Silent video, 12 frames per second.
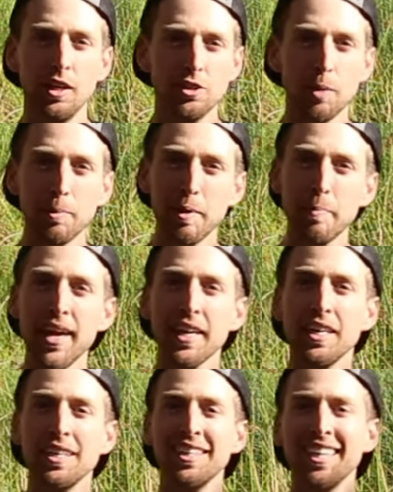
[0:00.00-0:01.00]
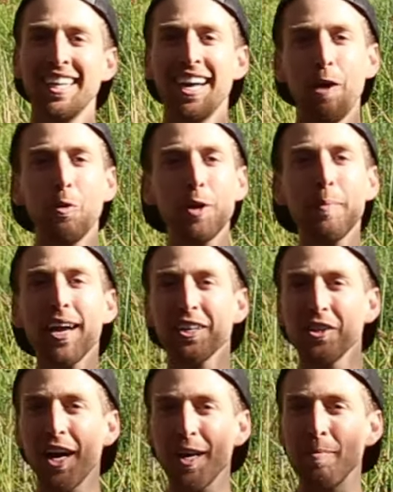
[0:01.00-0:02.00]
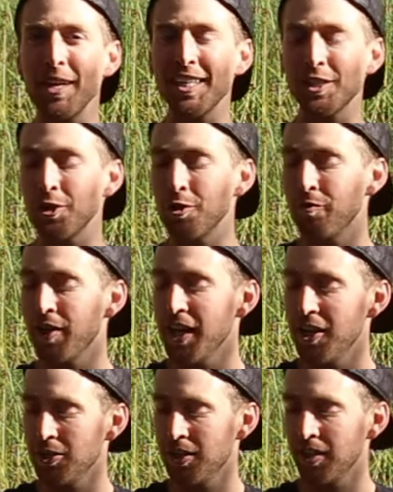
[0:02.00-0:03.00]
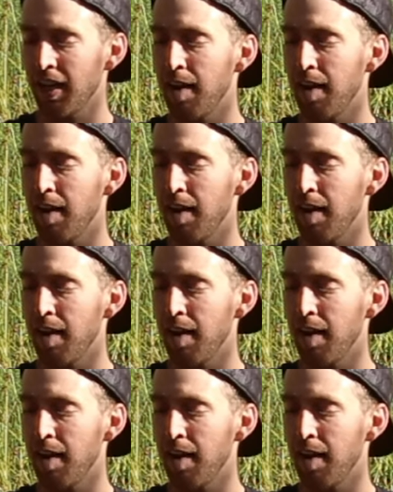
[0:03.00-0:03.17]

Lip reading: So I'm going to be making, I want to make a lot of Mini 2 videos.